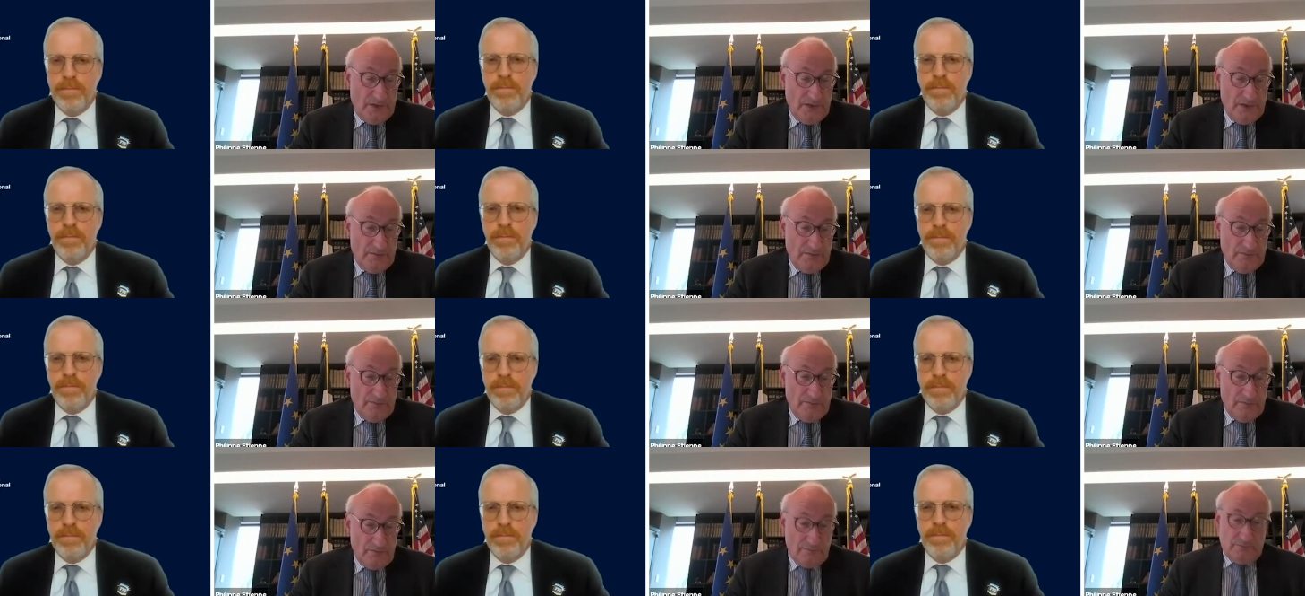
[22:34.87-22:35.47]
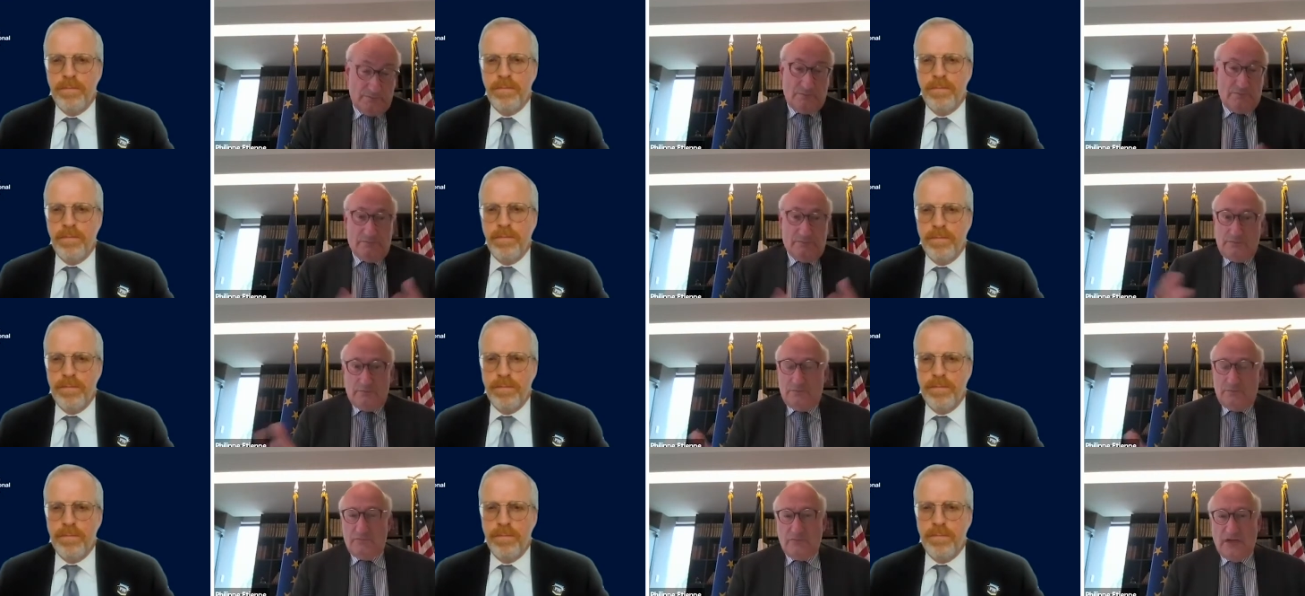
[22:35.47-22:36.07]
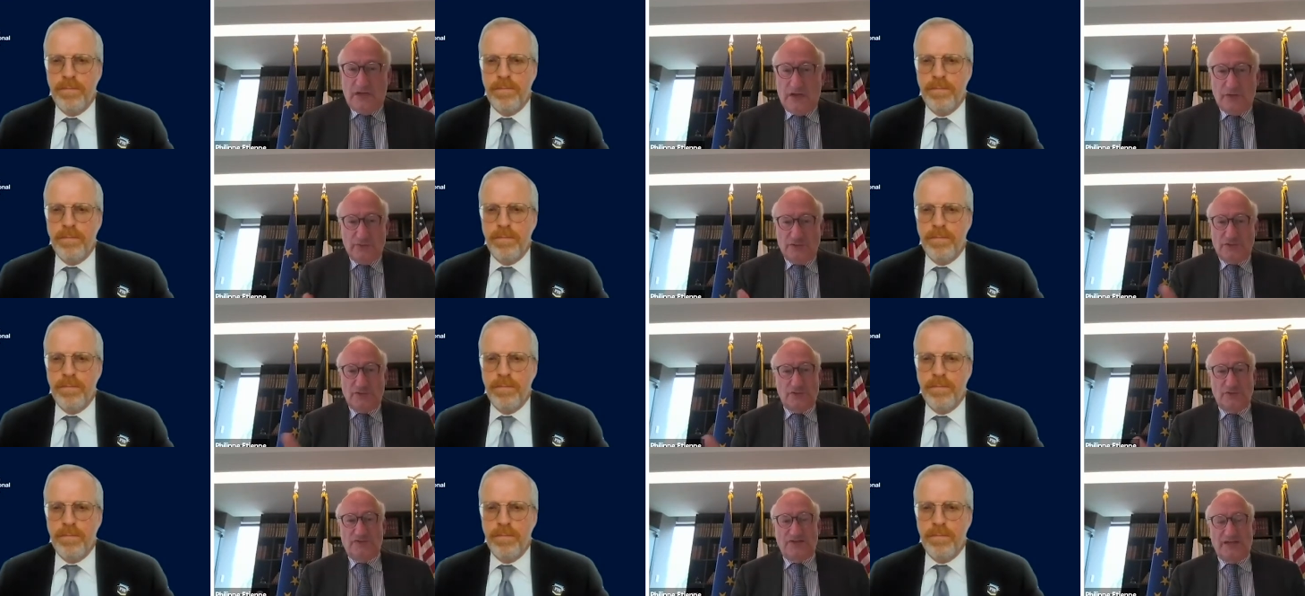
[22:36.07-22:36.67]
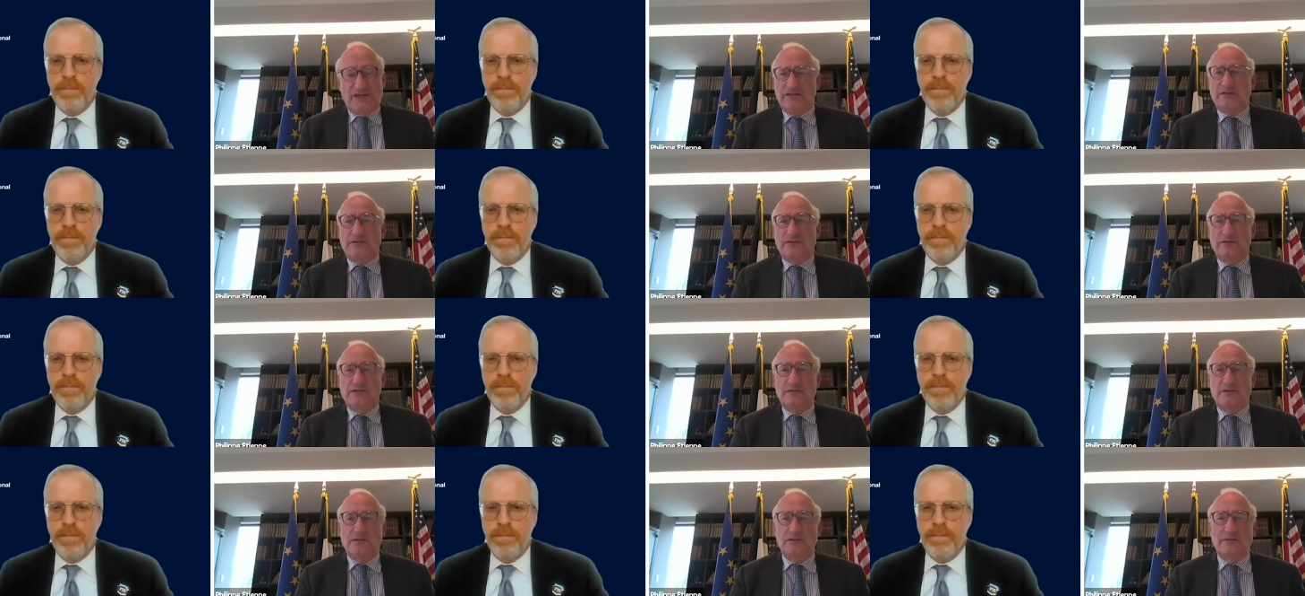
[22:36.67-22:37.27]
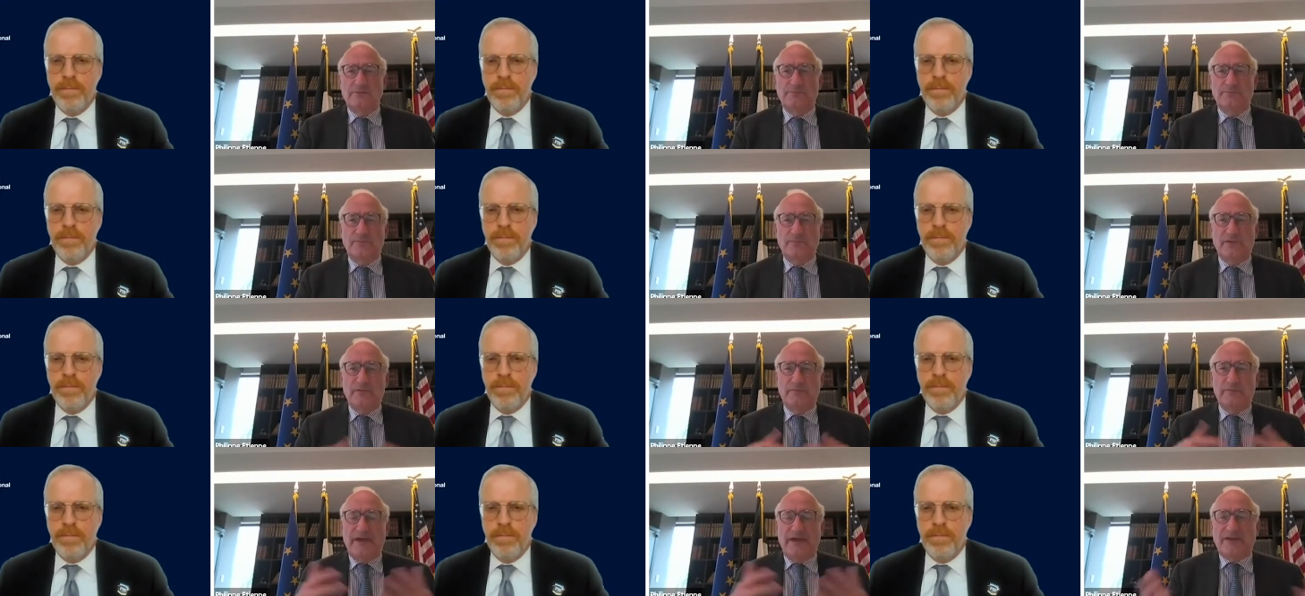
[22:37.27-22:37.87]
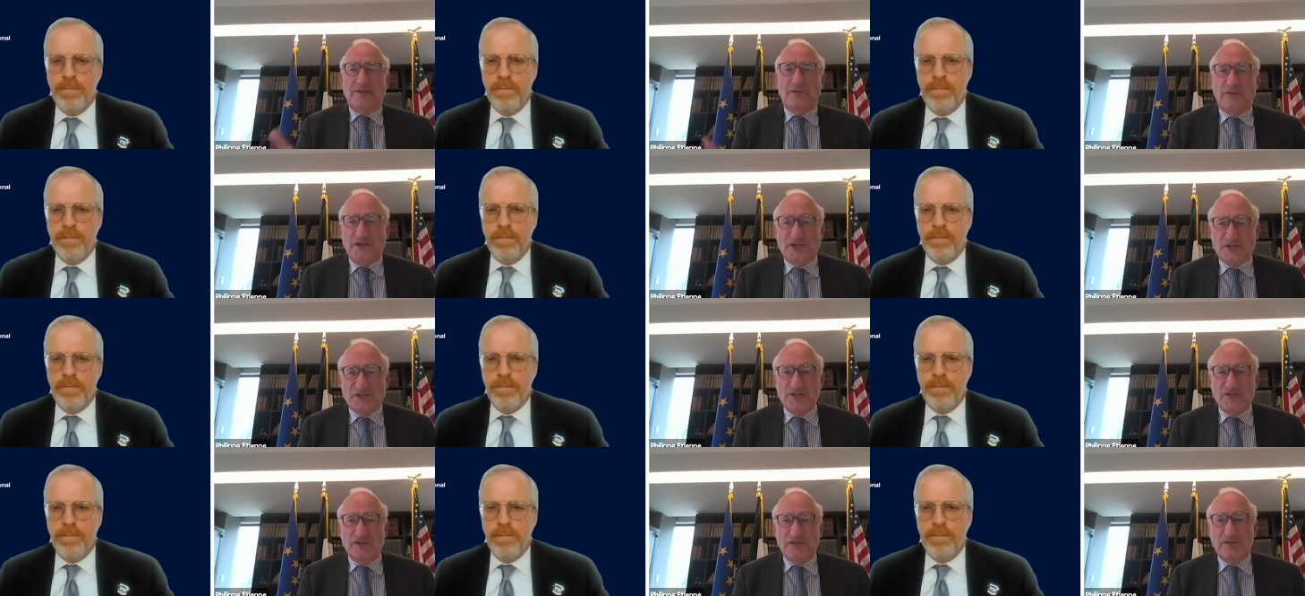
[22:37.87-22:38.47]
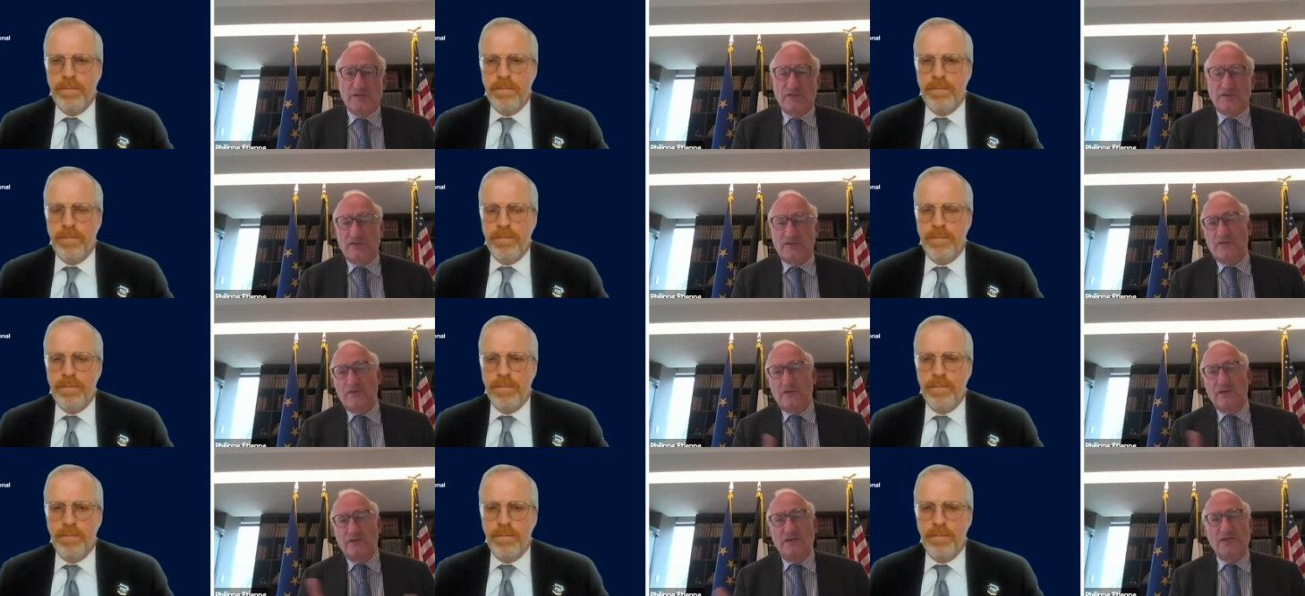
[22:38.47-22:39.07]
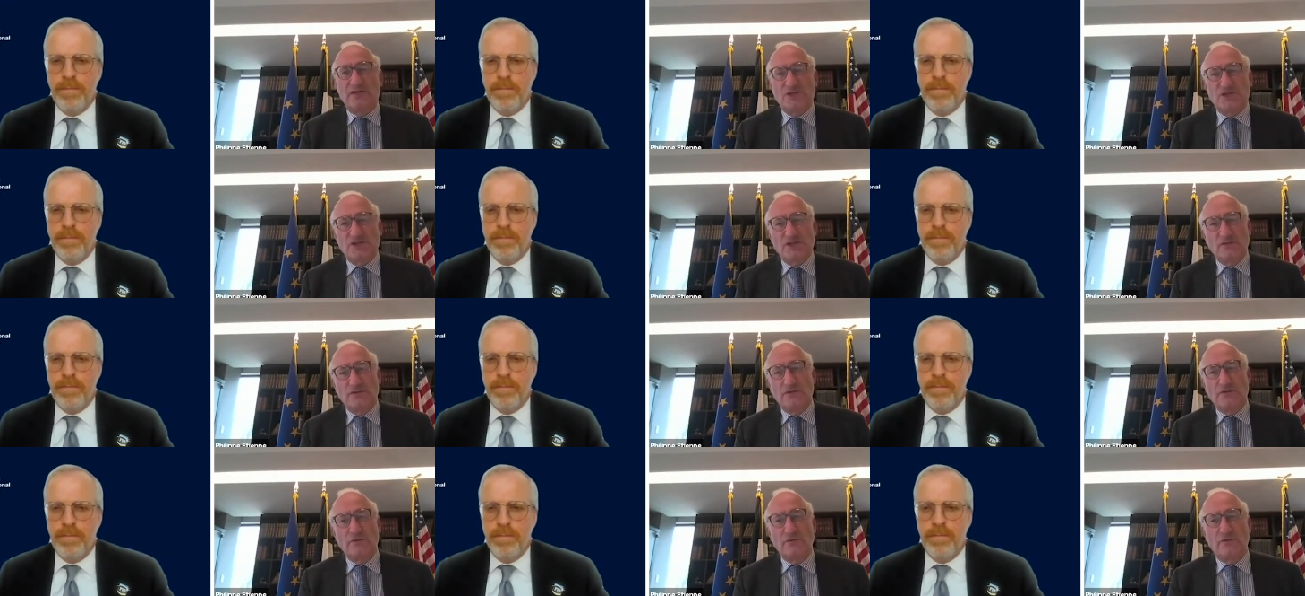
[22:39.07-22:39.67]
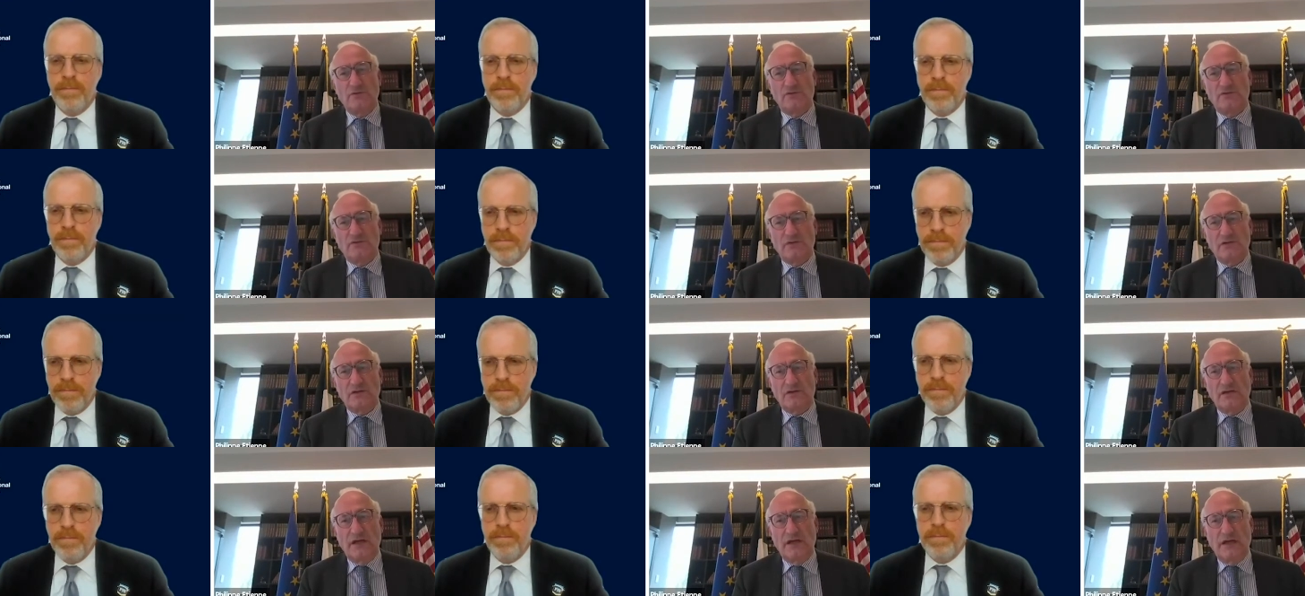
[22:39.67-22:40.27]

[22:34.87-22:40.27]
Speaker 1: um, how to tackle migrations uh, issues, uh,